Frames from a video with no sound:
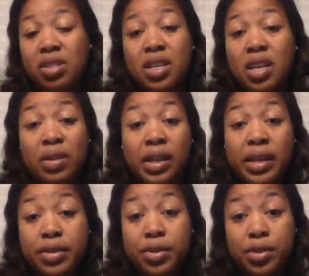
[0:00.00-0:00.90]
never
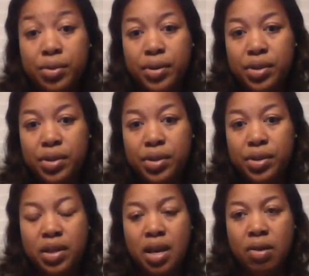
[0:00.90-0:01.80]
led to do it, just put
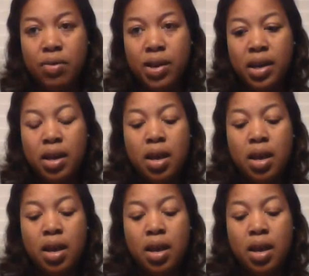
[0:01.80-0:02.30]
it that way.